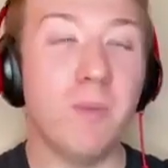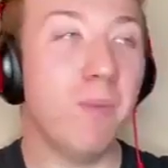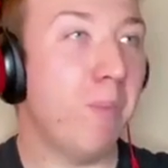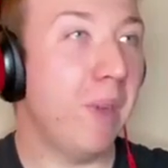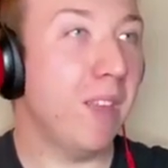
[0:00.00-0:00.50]

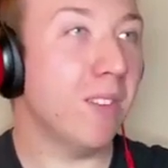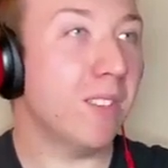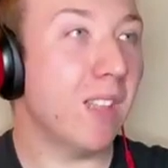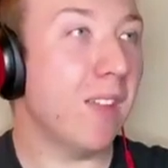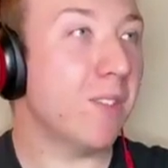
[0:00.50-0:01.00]
Bills
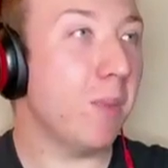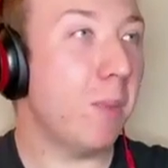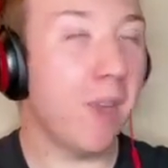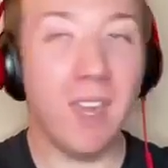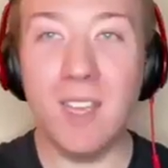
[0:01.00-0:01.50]
still have to be
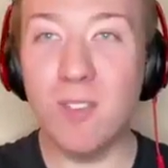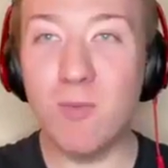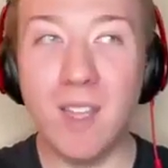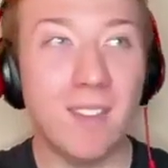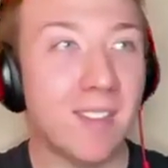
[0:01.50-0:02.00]
paid,
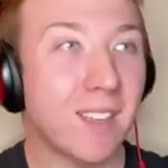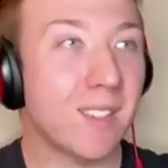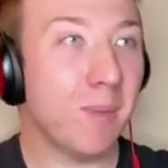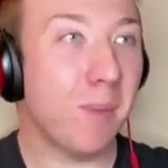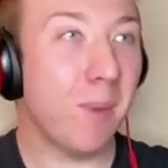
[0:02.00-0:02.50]
rent has to
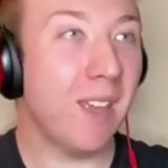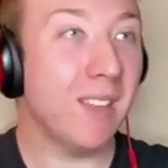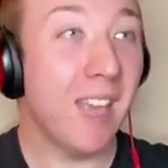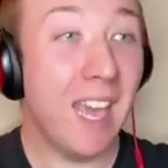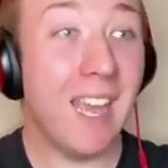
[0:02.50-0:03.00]
be paid.
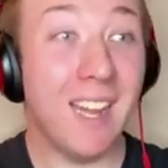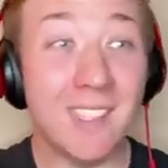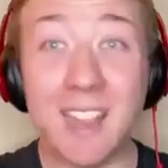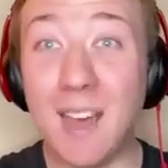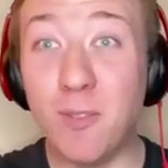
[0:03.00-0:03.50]
It is
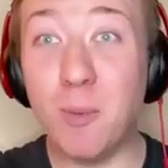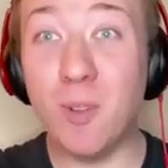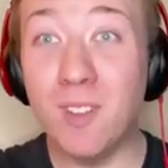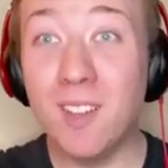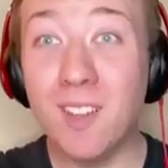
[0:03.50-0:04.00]

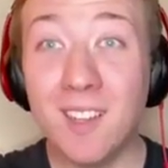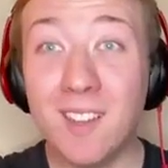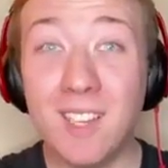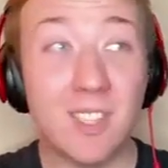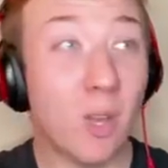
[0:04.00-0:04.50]
laughable,
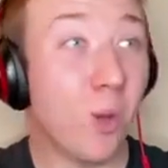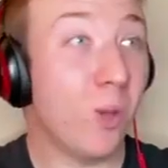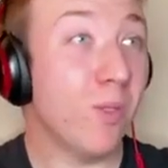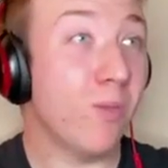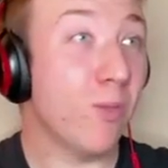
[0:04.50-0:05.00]
this
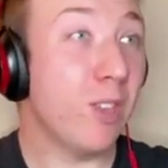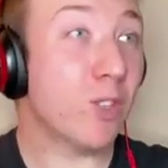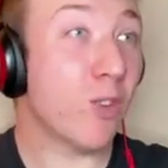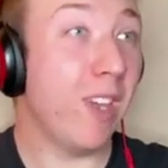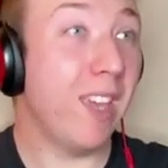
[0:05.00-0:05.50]
whole
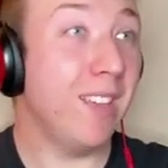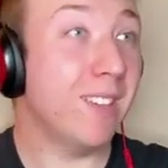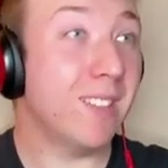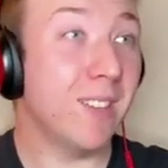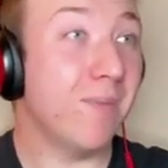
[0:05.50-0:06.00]

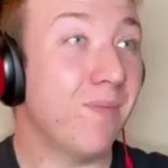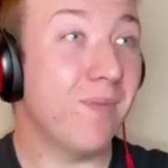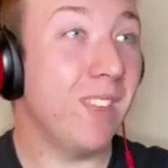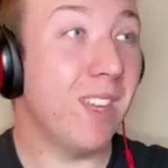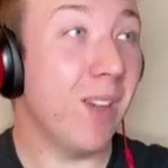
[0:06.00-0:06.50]
retrain to,
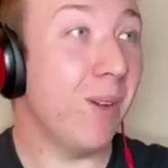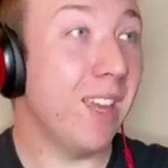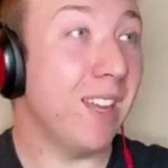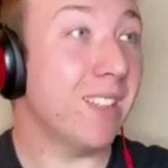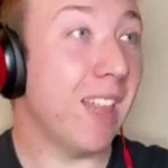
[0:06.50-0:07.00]
it
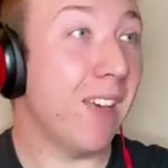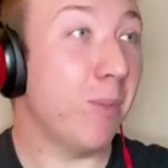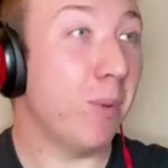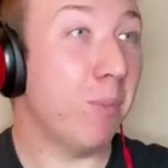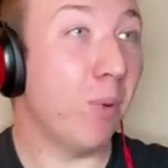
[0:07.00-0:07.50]
is
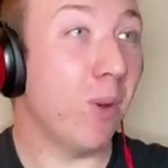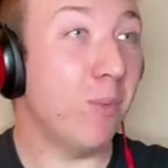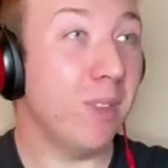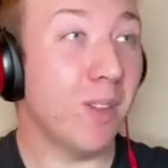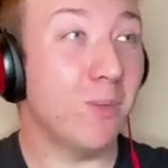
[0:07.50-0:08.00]
laughable, but
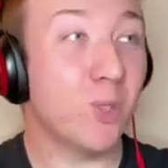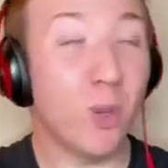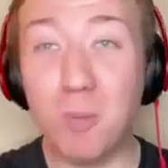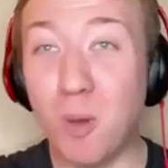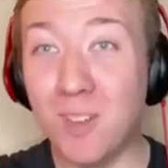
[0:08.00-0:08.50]
we don't
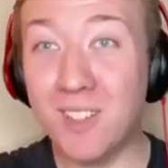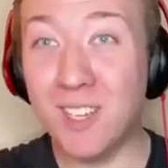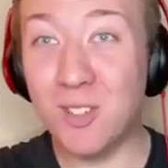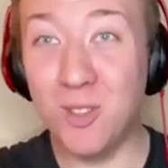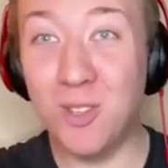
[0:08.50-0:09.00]
talk
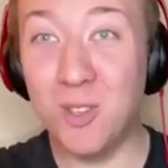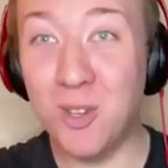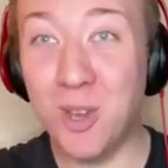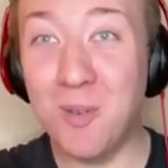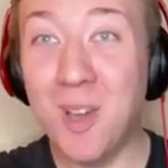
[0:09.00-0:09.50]
politics on this
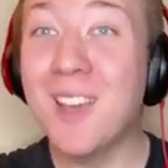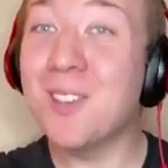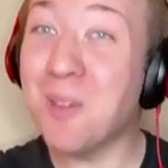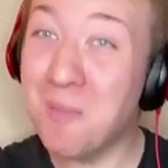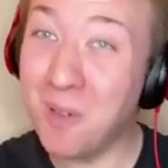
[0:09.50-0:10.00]
show,
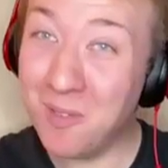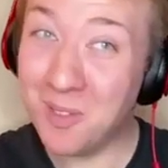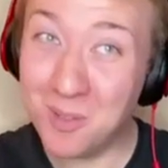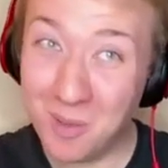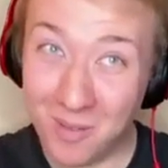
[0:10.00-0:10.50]
so moving
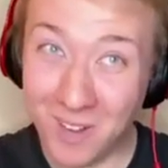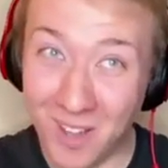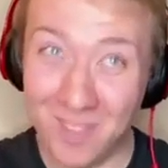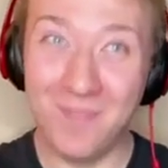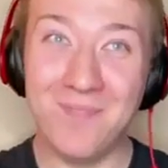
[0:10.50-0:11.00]
swiftly on.